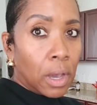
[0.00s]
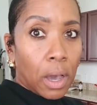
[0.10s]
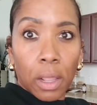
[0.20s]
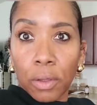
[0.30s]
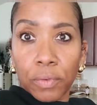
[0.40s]

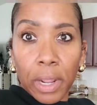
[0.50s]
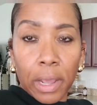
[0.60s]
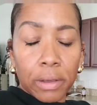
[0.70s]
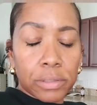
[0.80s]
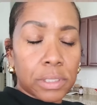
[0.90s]
all over the
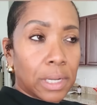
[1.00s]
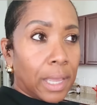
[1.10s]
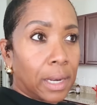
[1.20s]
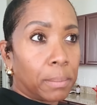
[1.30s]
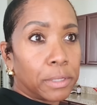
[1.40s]
house. And I
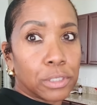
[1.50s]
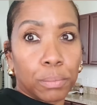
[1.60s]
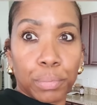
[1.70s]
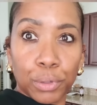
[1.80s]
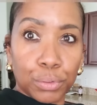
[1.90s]
had a bunch
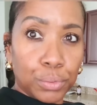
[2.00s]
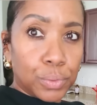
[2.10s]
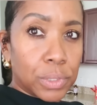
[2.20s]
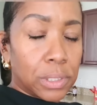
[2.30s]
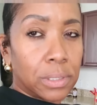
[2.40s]
of
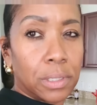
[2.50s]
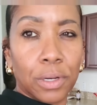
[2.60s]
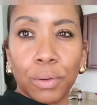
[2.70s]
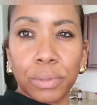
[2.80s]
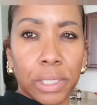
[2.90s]
blues and, you
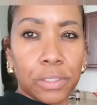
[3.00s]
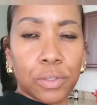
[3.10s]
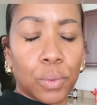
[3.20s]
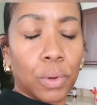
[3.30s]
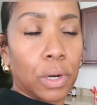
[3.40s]
know,
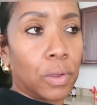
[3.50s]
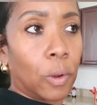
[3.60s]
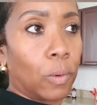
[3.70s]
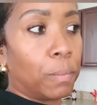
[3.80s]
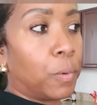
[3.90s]
things going on
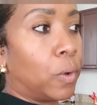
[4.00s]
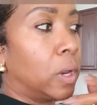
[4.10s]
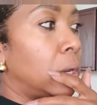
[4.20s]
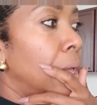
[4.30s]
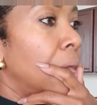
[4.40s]
at one
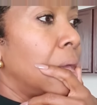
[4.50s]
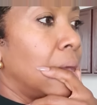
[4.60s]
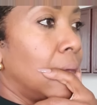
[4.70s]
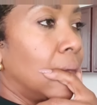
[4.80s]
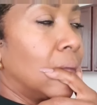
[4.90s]
point.
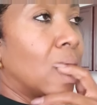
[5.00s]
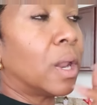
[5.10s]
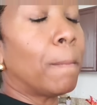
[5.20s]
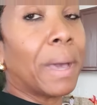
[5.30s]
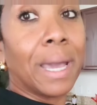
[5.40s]
And I
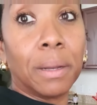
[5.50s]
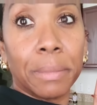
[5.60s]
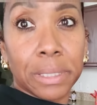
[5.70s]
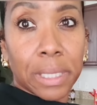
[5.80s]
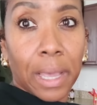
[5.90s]
don't mind
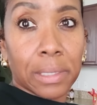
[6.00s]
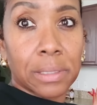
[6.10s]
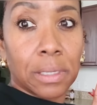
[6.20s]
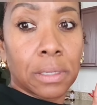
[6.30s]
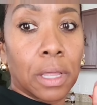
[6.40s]
them as
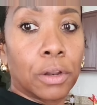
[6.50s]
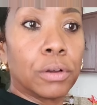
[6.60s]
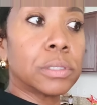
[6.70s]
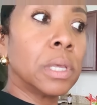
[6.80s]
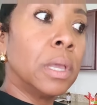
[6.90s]
accent
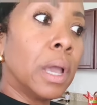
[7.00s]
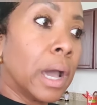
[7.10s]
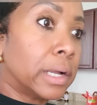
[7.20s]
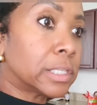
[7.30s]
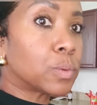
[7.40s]
colors.
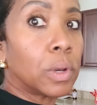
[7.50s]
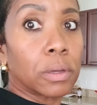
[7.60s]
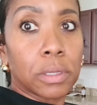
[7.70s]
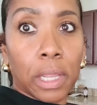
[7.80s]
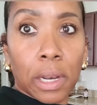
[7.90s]
I just want
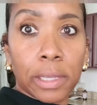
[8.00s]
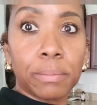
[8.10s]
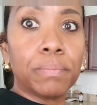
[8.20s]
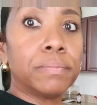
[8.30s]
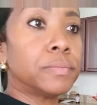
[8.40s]
to kind of
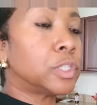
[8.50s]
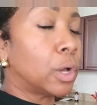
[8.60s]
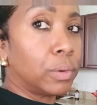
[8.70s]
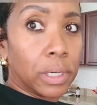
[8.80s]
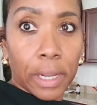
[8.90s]
like
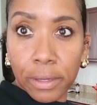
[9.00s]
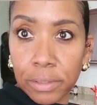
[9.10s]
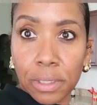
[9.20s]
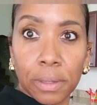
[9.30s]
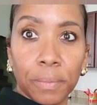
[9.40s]
tone it
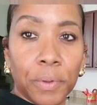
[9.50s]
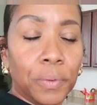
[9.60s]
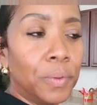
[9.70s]
down some.